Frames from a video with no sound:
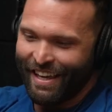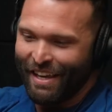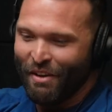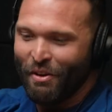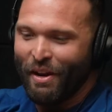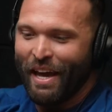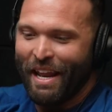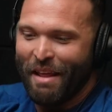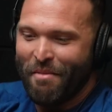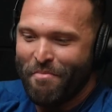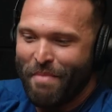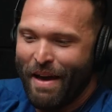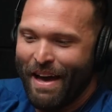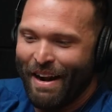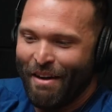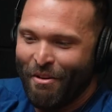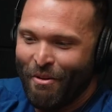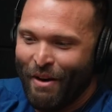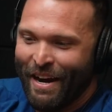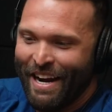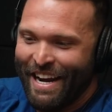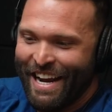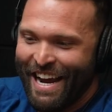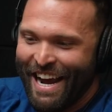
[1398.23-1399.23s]
You're getting better
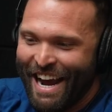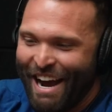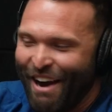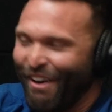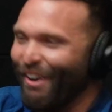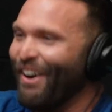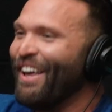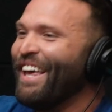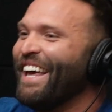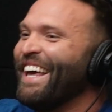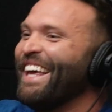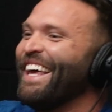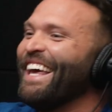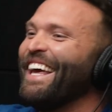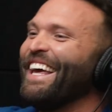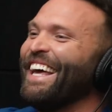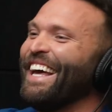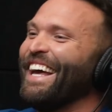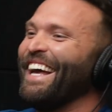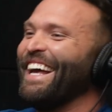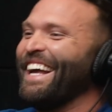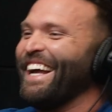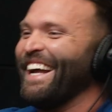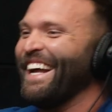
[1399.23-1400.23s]
right now.
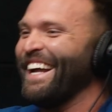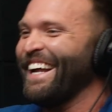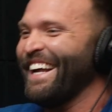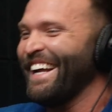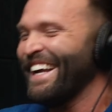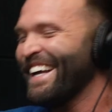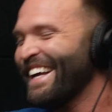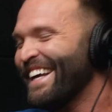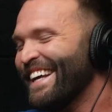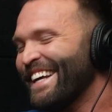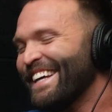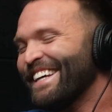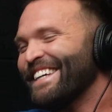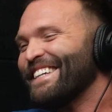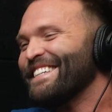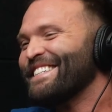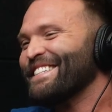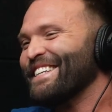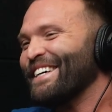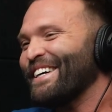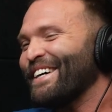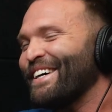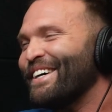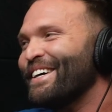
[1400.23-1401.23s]

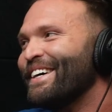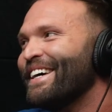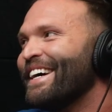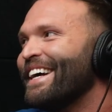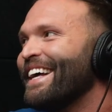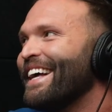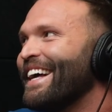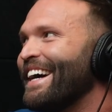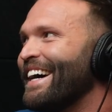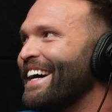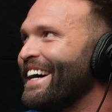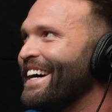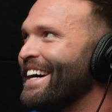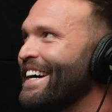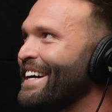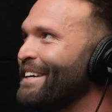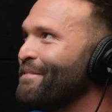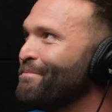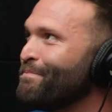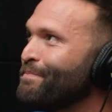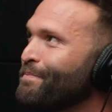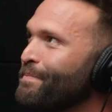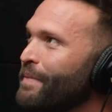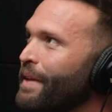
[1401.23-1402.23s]
So,
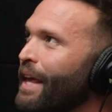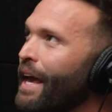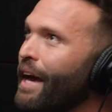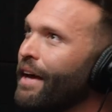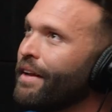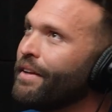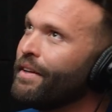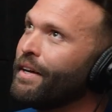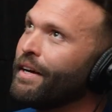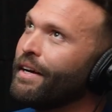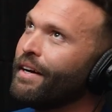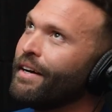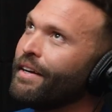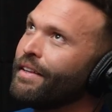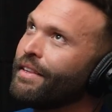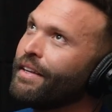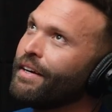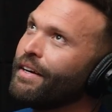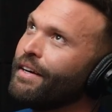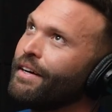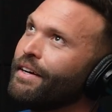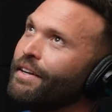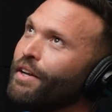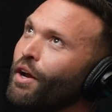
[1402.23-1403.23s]

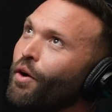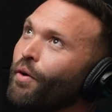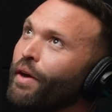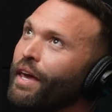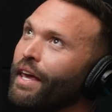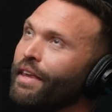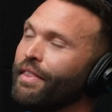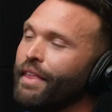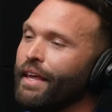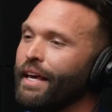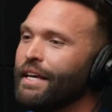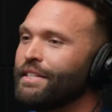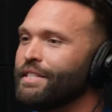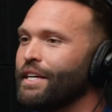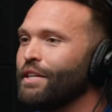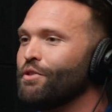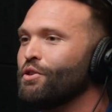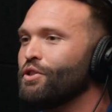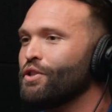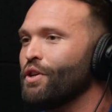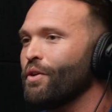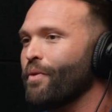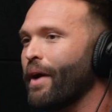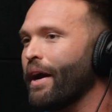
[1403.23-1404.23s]
the no-gi thing is
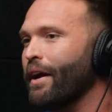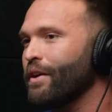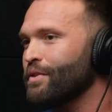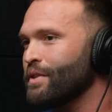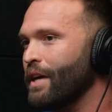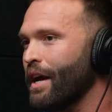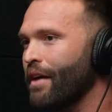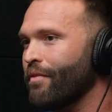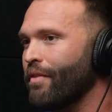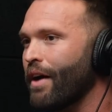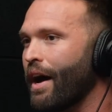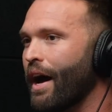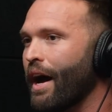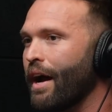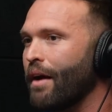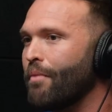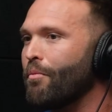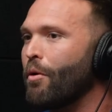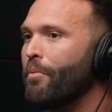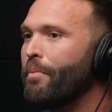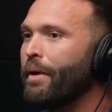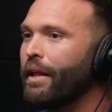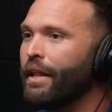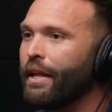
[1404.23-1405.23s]
interesting, right? Because you have a higher
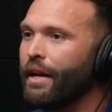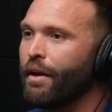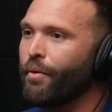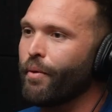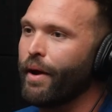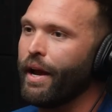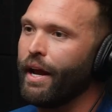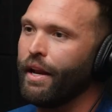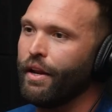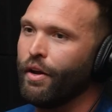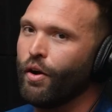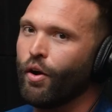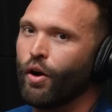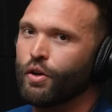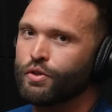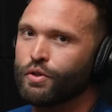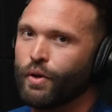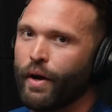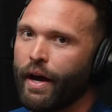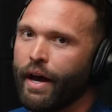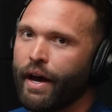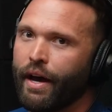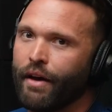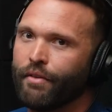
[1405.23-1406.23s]
mobility rate. You also
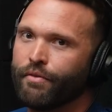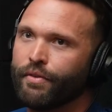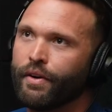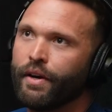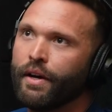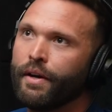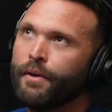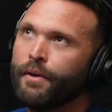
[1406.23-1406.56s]
have